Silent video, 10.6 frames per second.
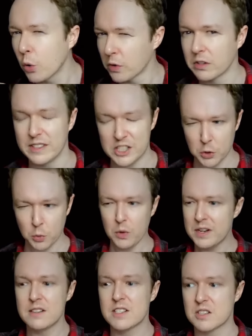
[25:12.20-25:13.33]
orderly. She
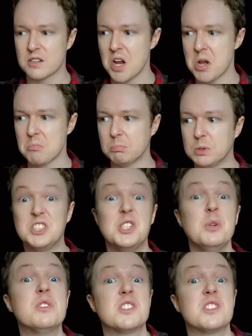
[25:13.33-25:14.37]
wouldn't do